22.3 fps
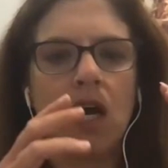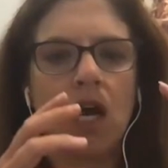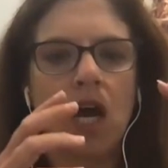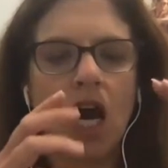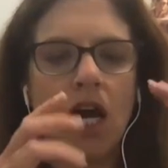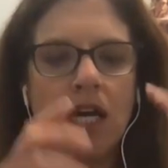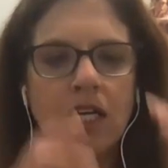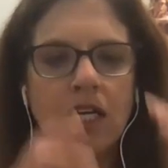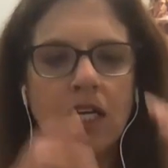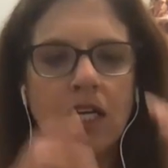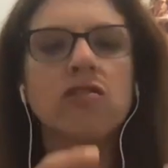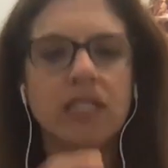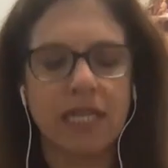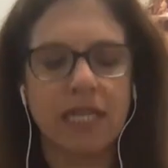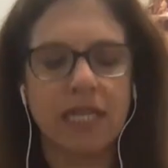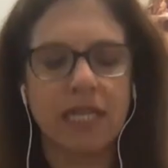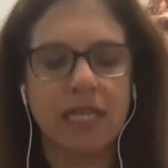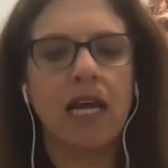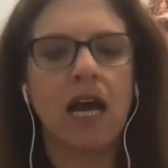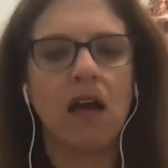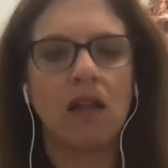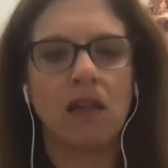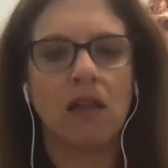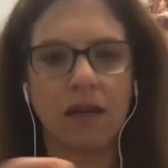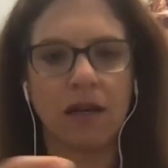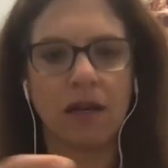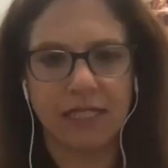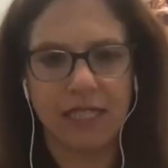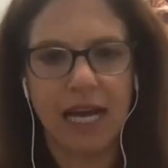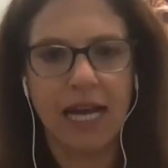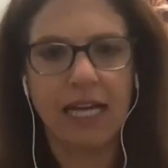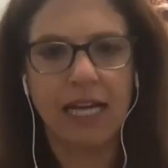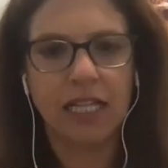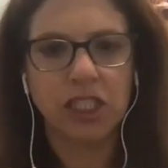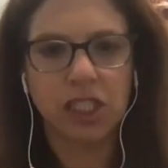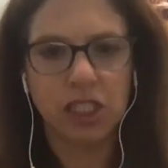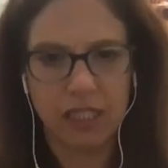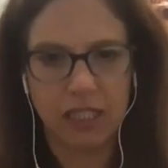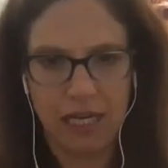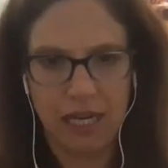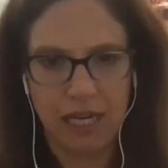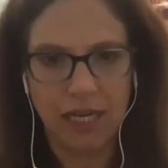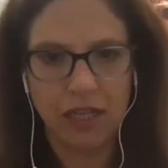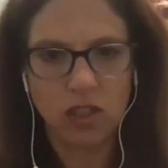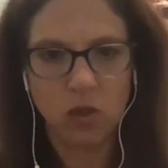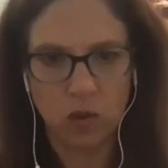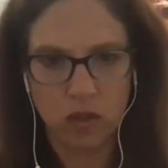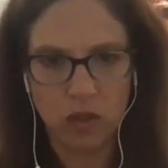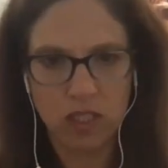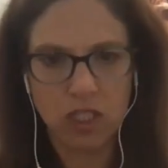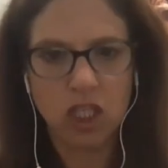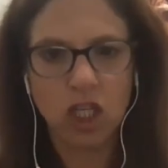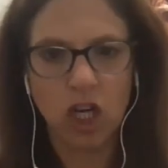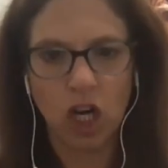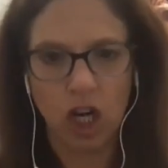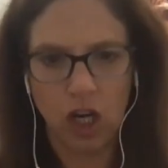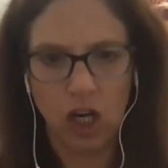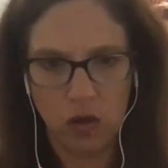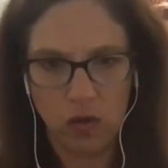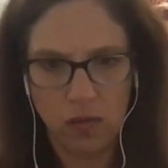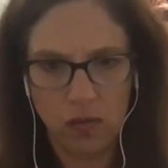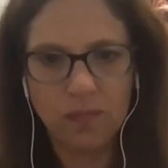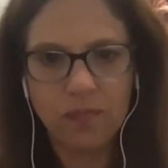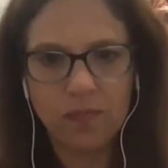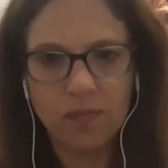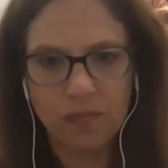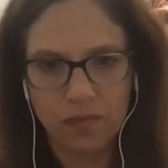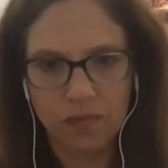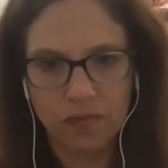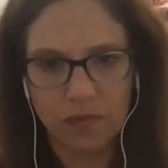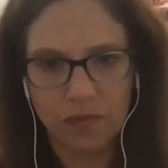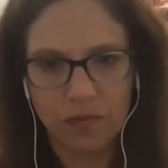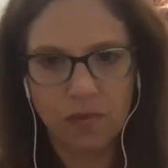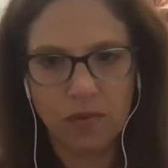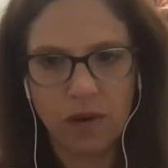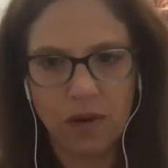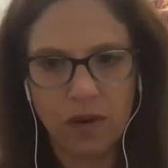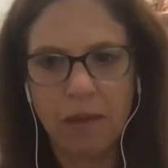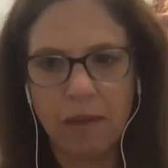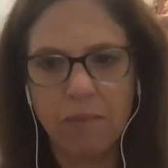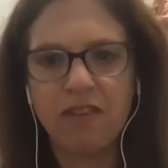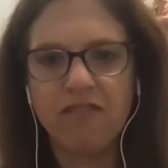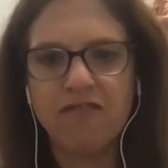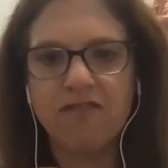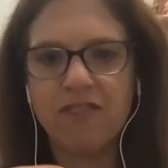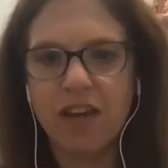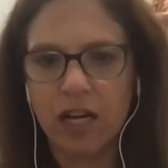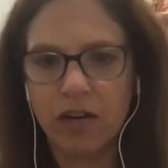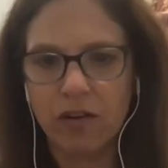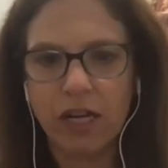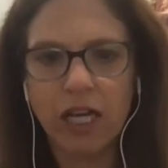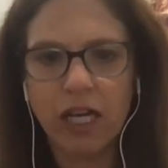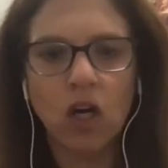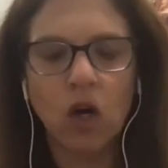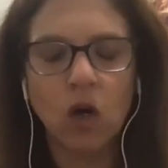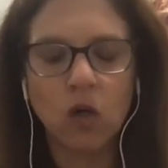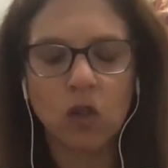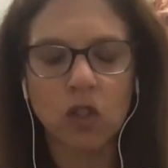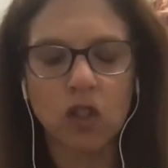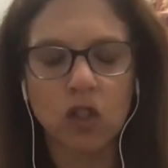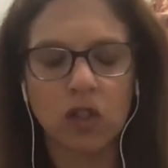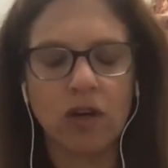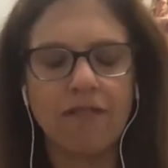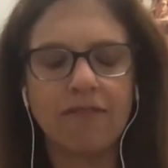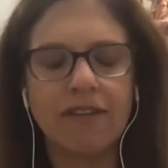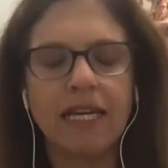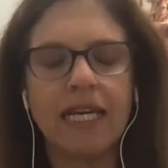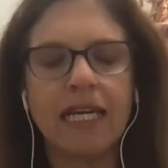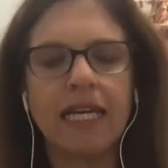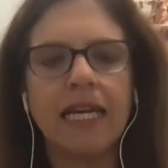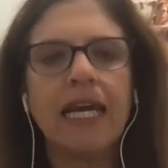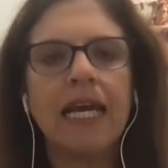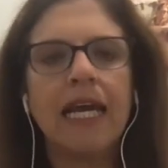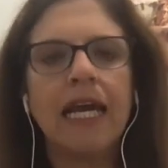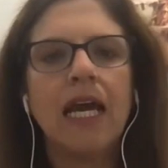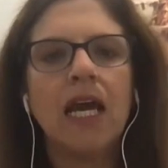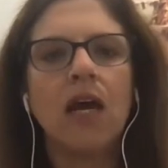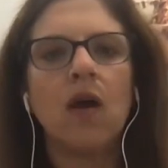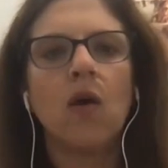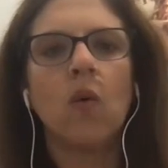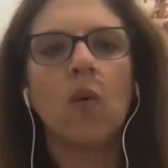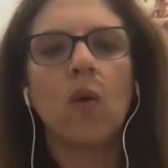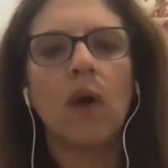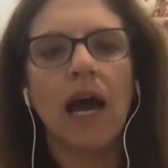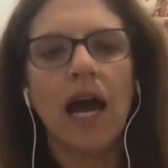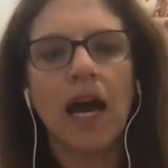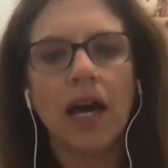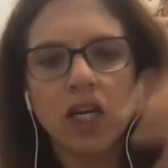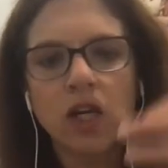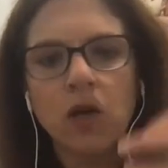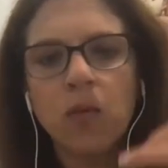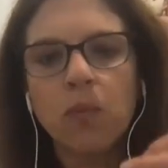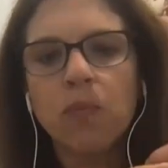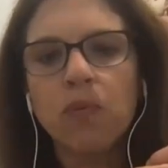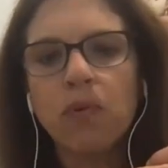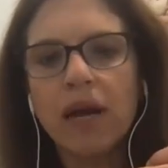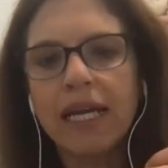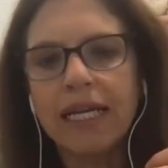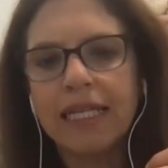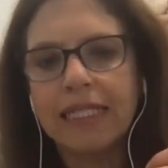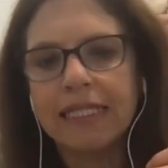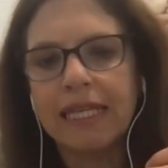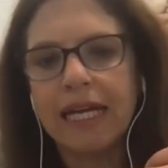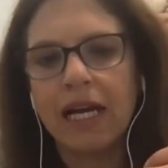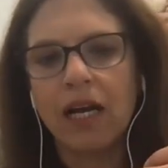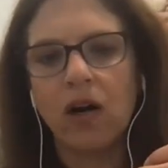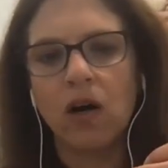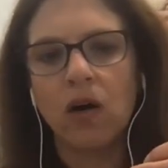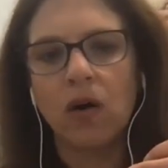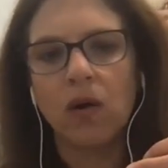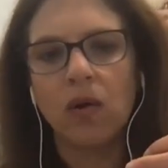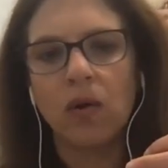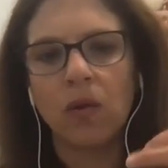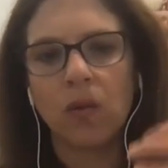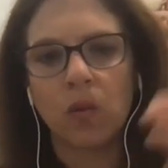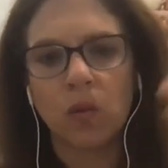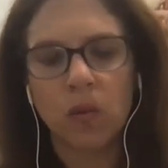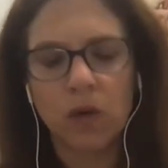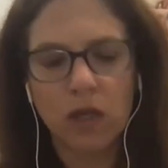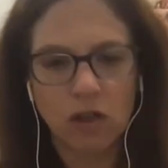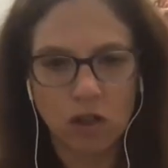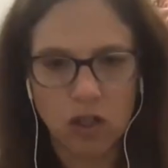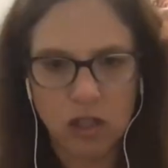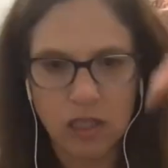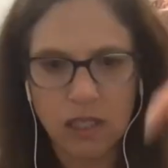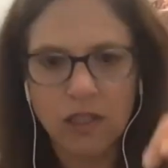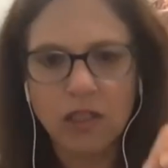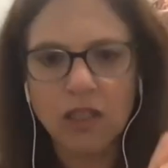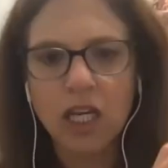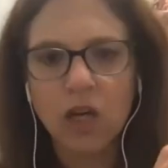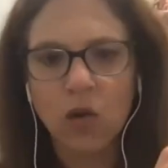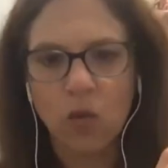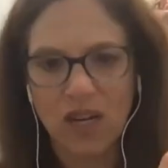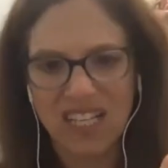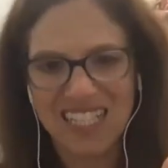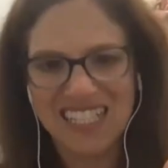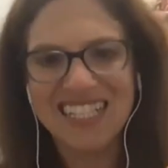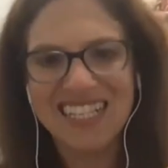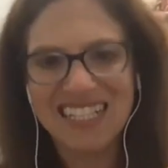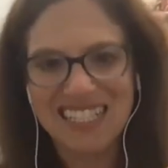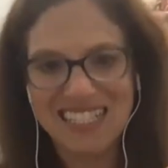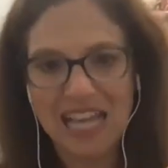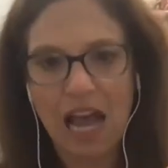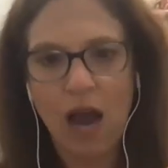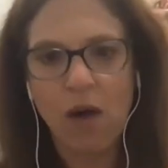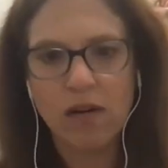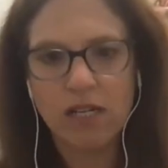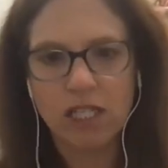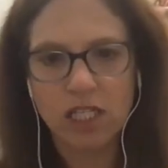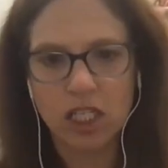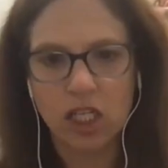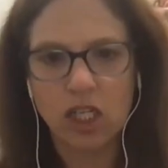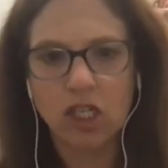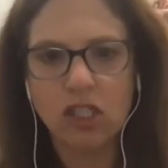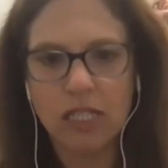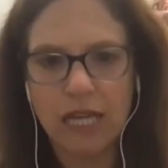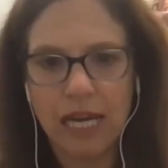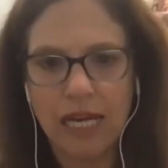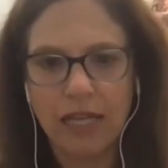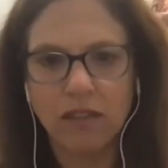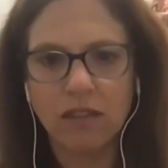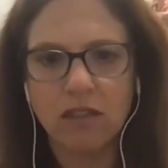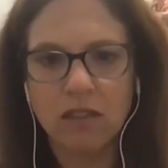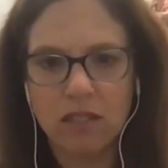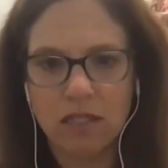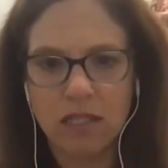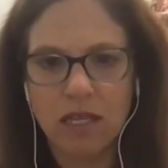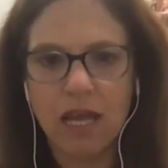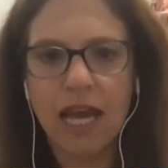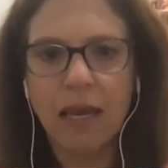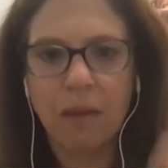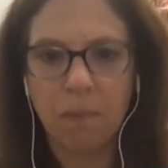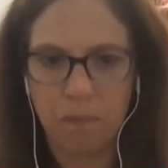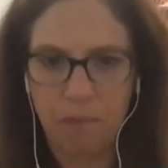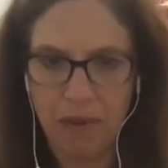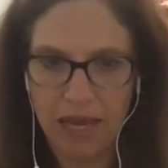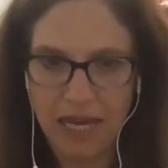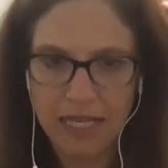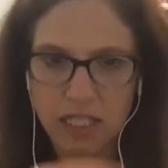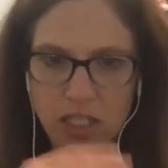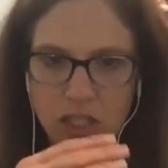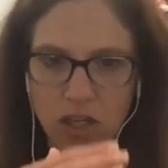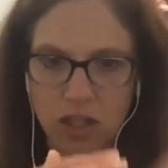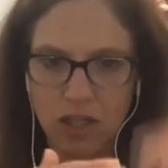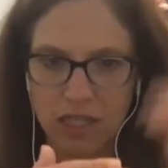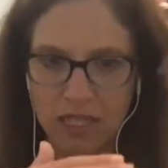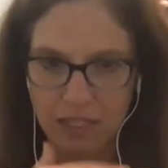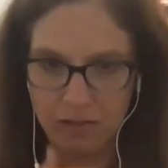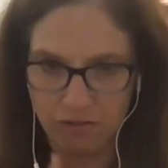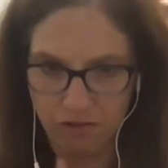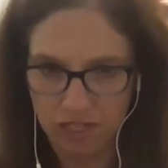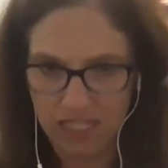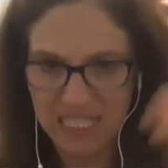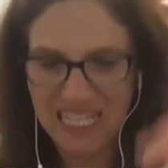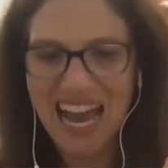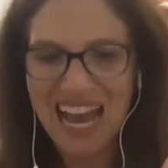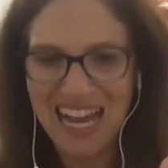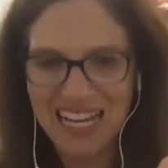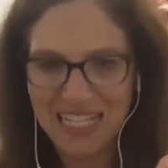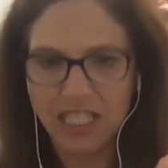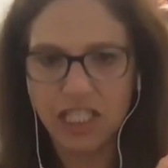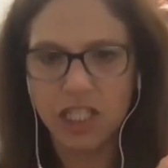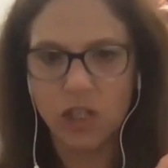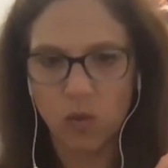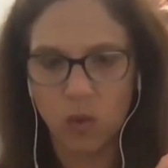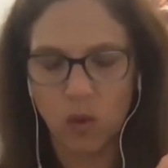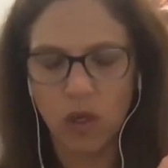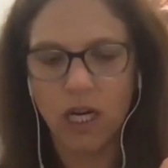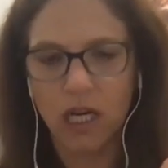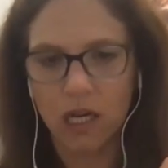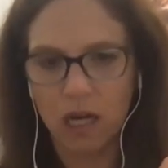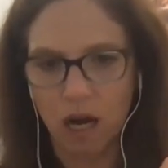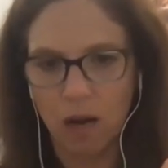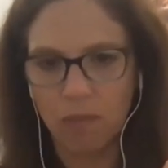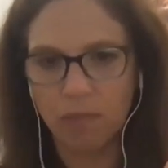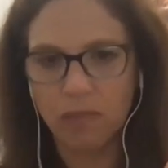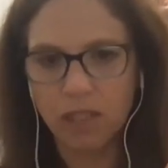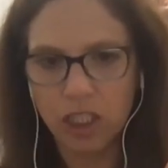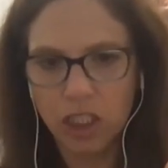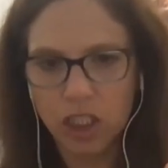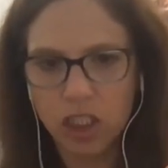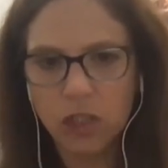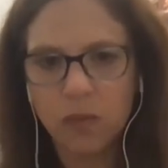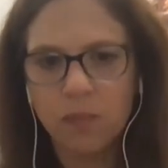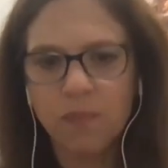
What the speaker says: understand how long a task should take towards the goal, right? Be very goal driven. How do you break down real clearly what 6 hours of your day looks like based on the different tasks you want to accomplish?